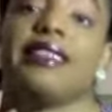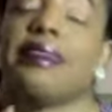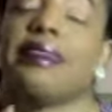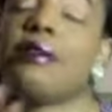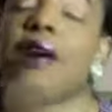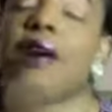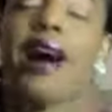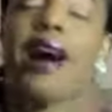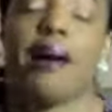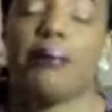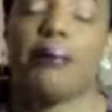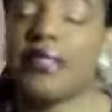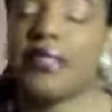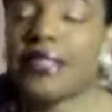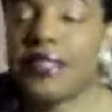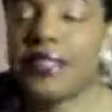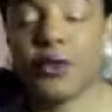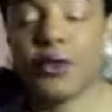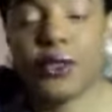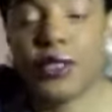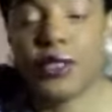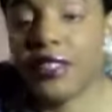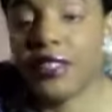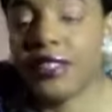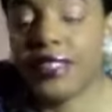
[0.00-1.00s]
common sense would
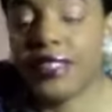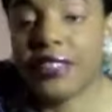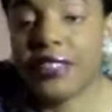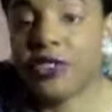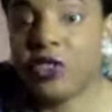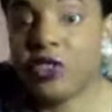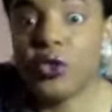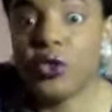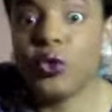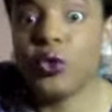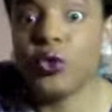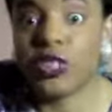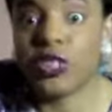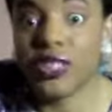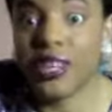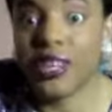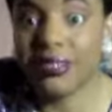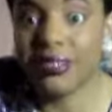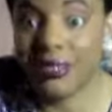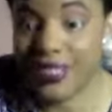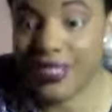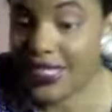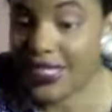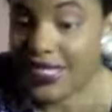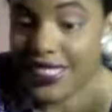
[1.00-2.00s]
tell you not to use
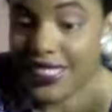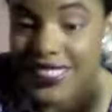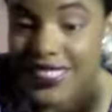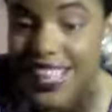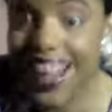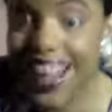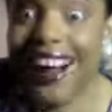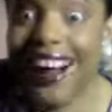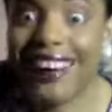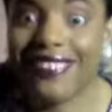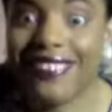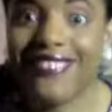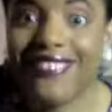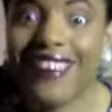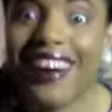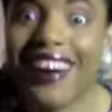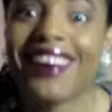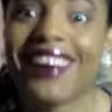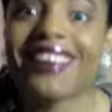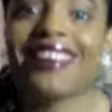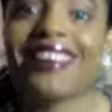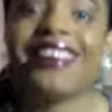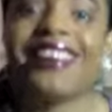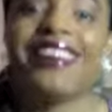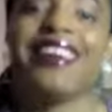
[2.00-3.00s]
just hot
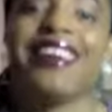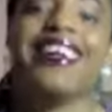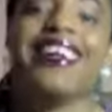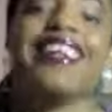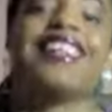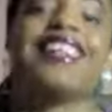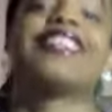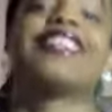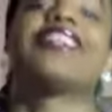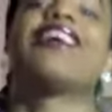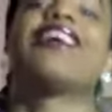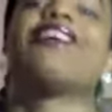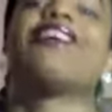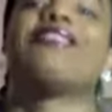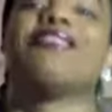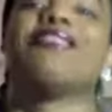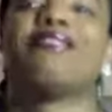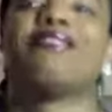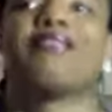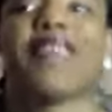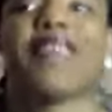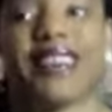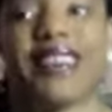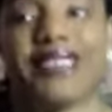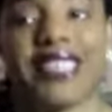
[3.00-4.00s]
water. So,
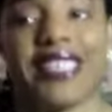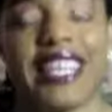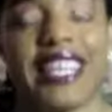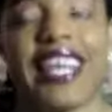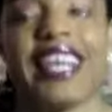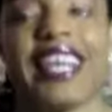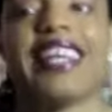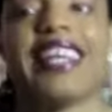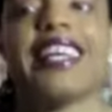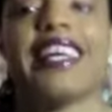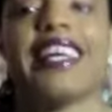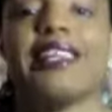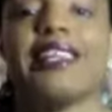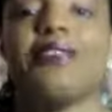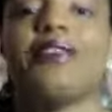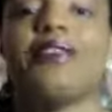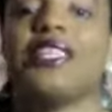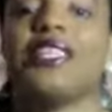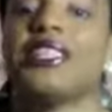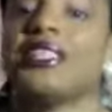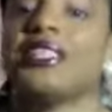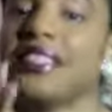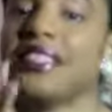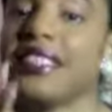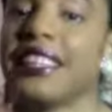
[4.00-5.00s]
but I'm saying it anyway,
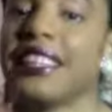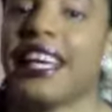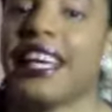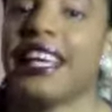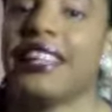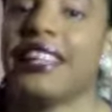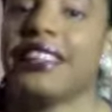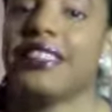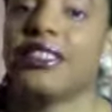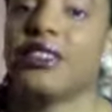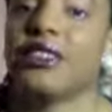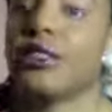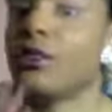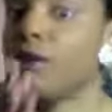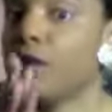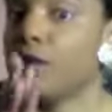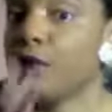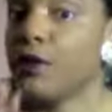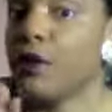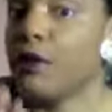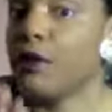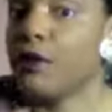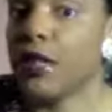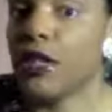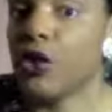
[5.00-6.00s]
just in case
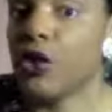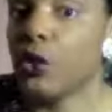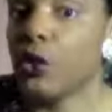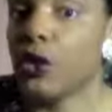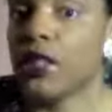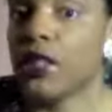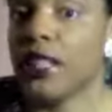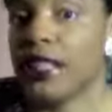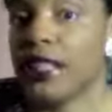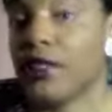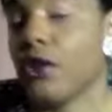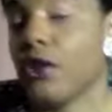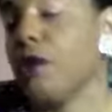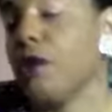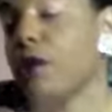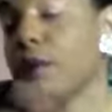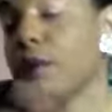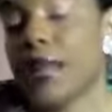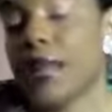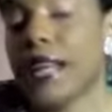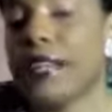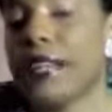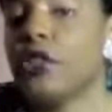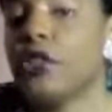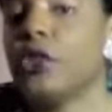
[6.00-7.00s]
you've been doing it or
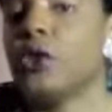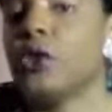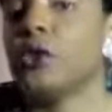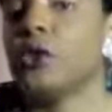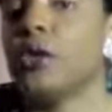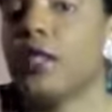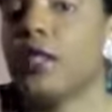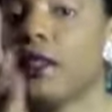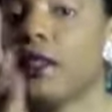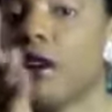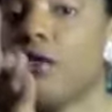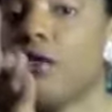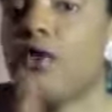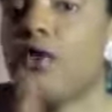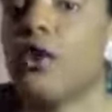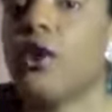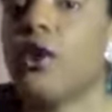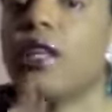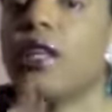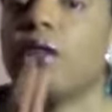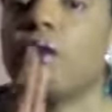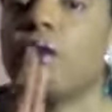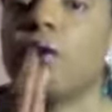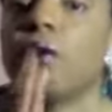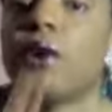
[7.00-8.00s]
planning to do it.
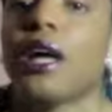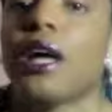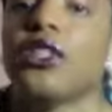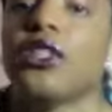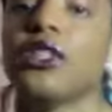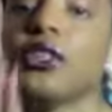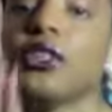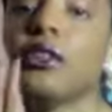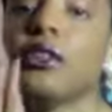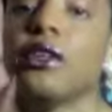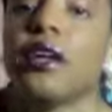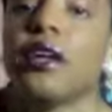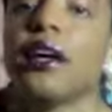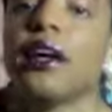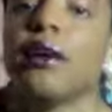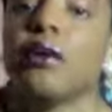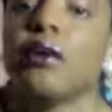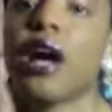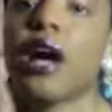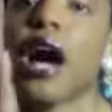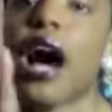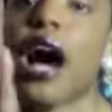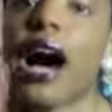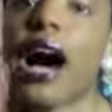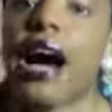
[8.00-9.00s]
Avoid washing your hair
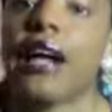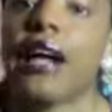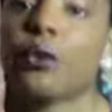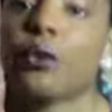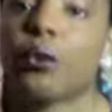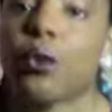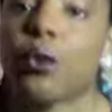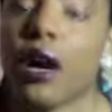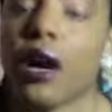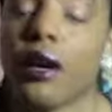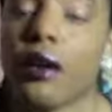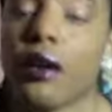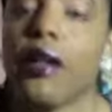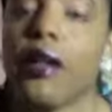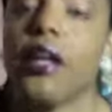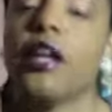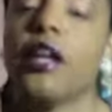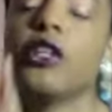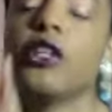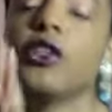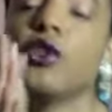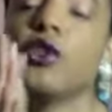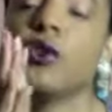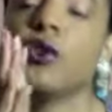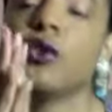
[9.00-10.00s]
with hot water.
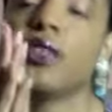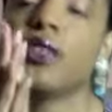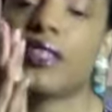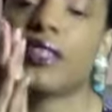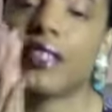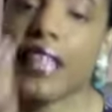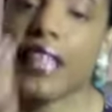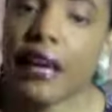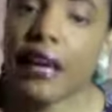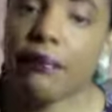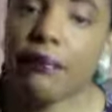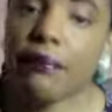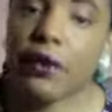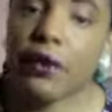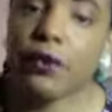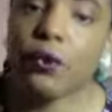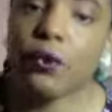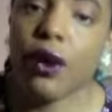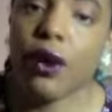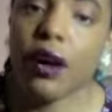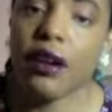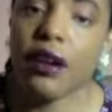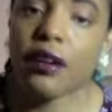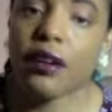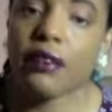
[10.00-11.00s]
Use tepid
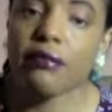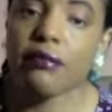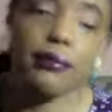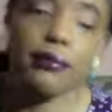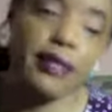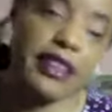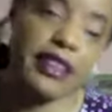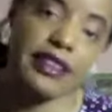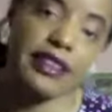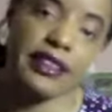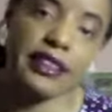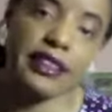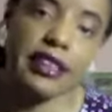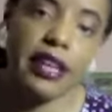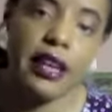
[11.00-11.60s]
water, means